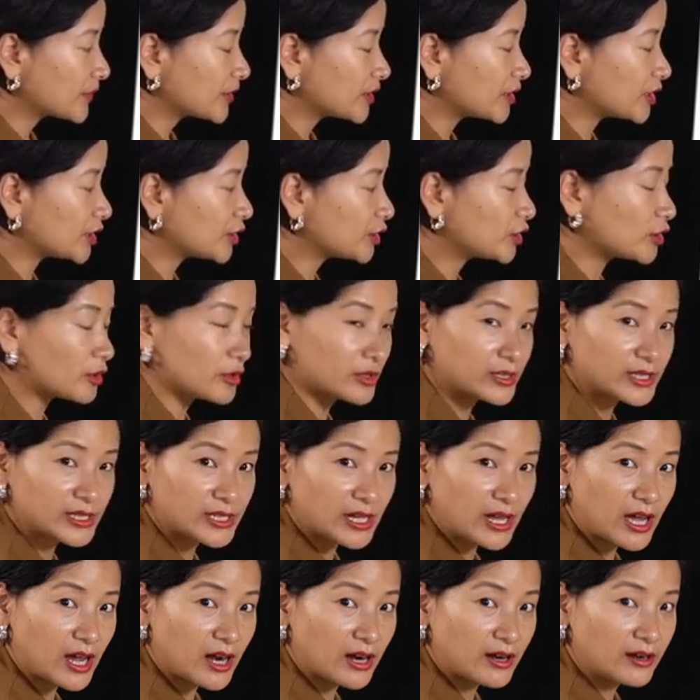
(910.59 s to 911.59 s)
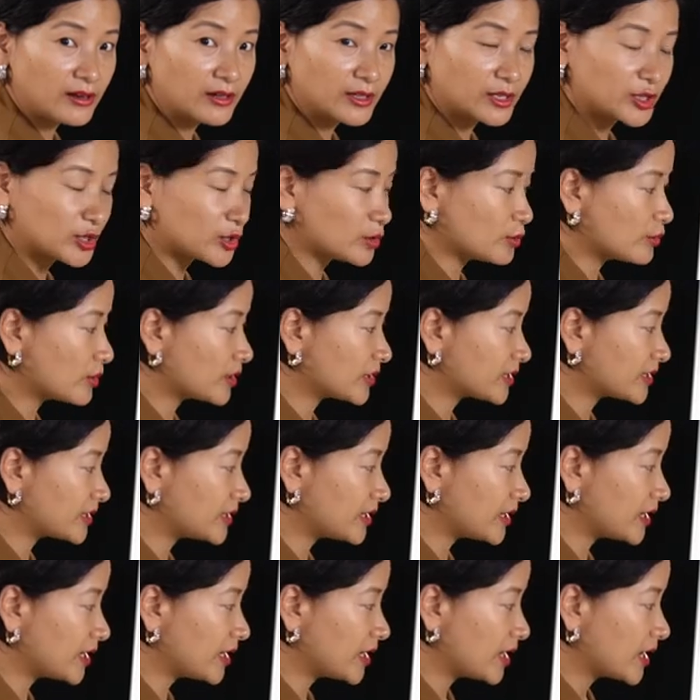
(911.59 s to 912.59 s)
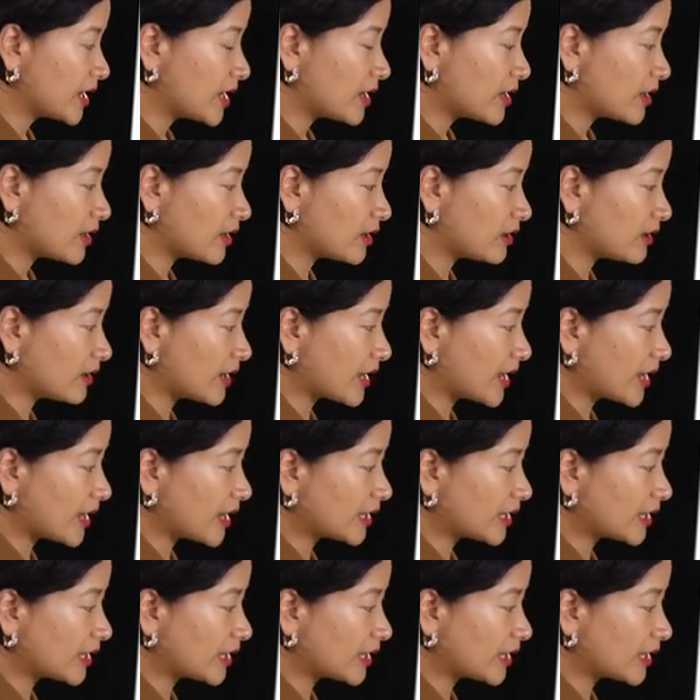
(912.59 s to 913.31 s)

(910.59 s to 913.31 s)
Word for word: the dots are towards the uh,